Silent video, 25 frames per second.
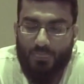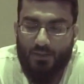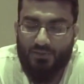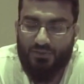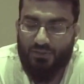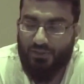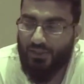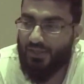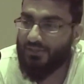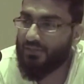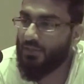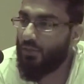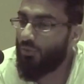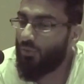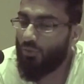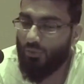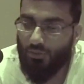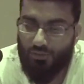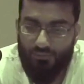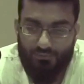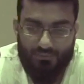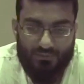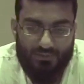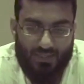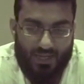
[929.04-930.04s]
So these are
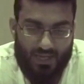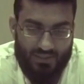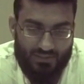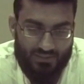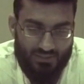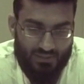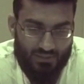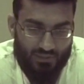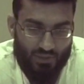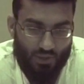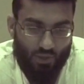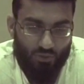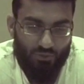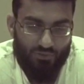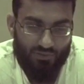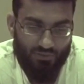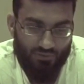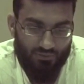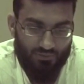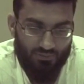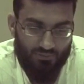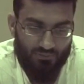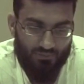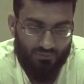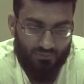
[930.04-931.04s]
all, these are actually in
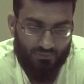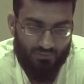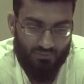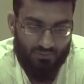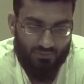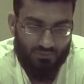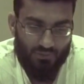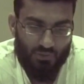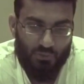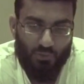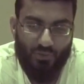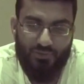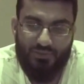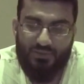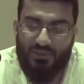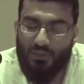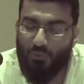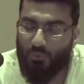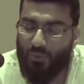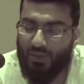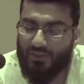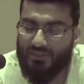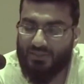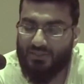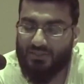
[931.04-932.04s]
total,
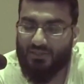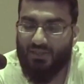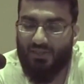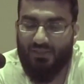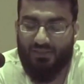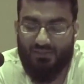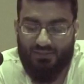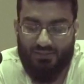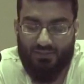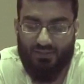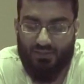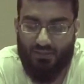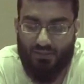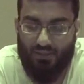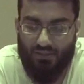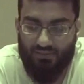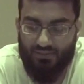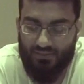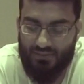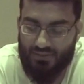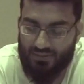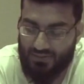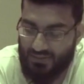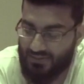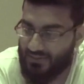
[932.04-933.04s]
21 signs,
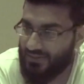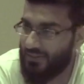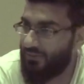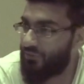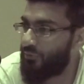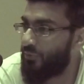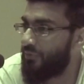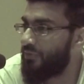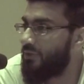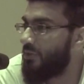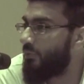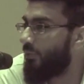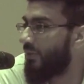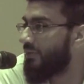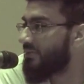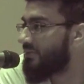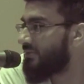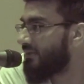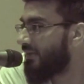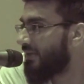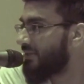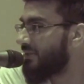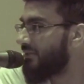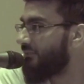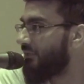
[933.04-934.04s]
there's a list of 21
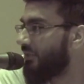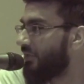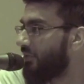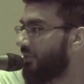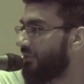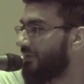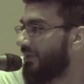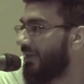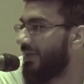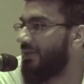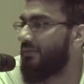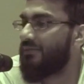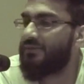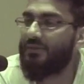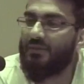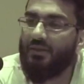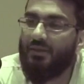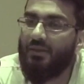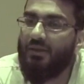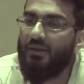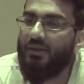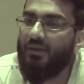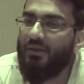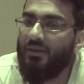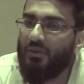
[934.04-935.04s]
signs of a good end.
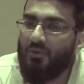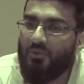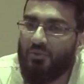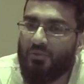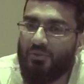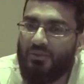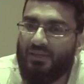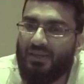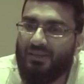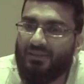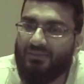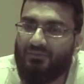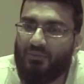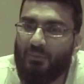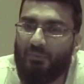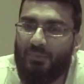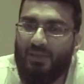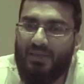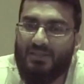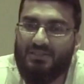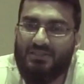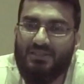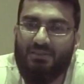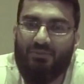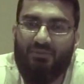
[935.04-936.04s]
Who can
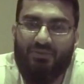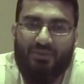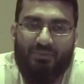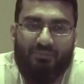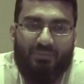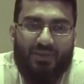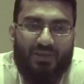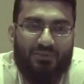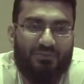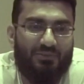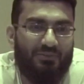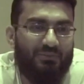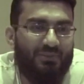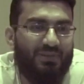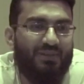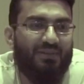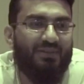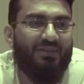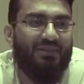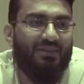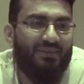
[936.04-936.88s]
repeat some of them back to me?